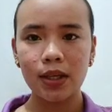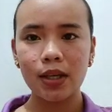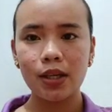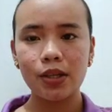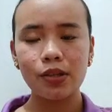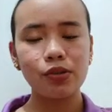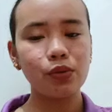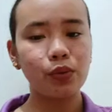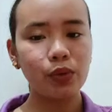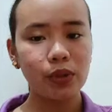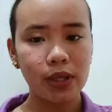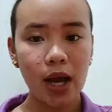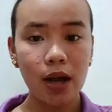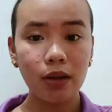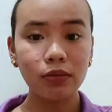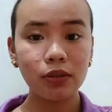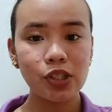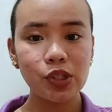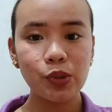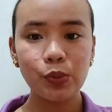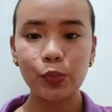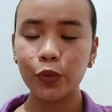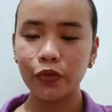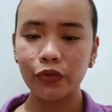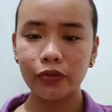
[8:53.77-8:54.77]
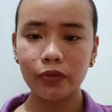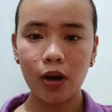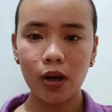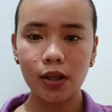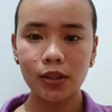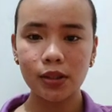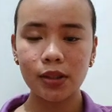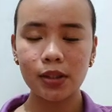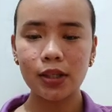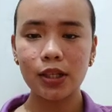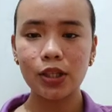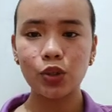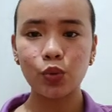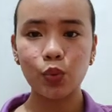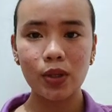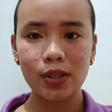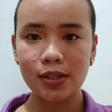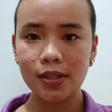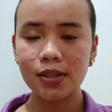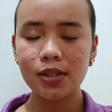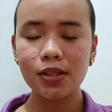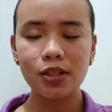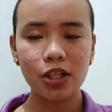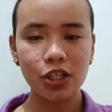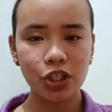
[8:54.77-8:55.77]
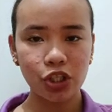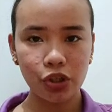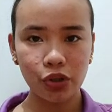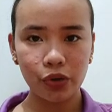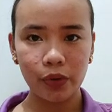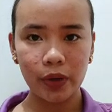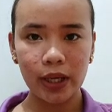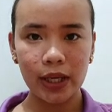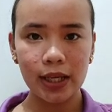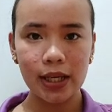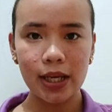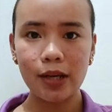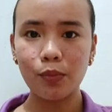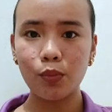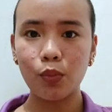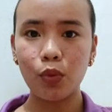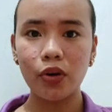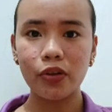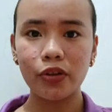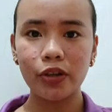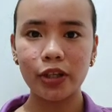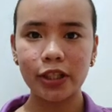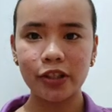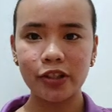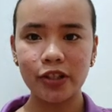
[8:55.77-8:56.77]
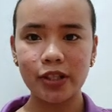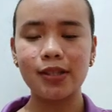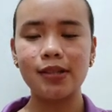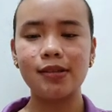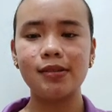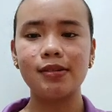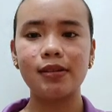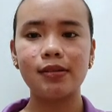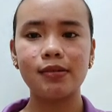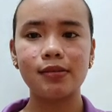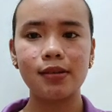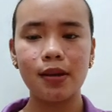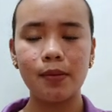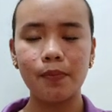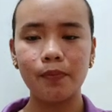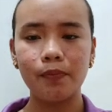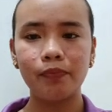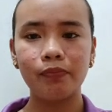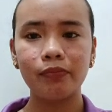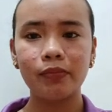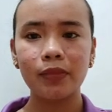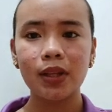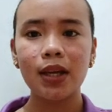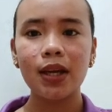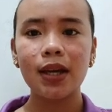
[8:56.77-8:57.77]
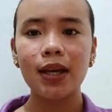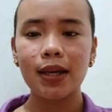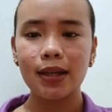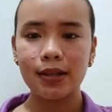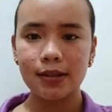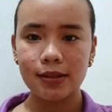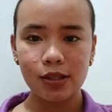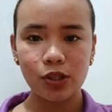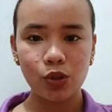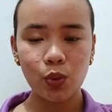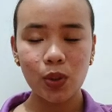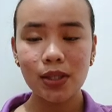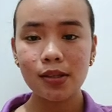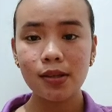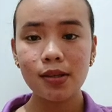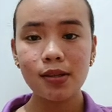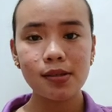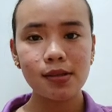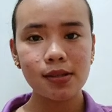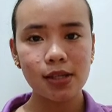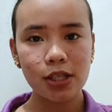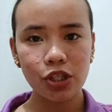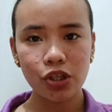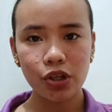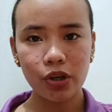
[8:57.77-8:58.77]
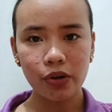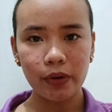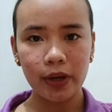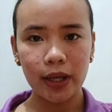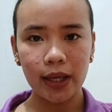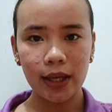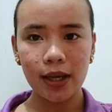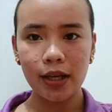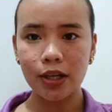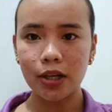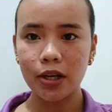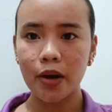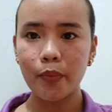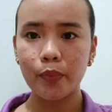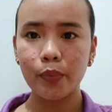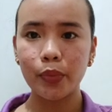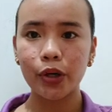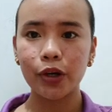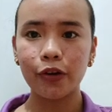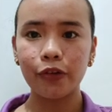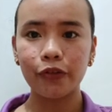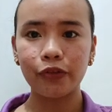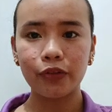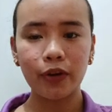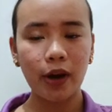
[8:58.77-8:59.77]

So now let's move on to the 20th century and modern criticism. In the 20th century, a number of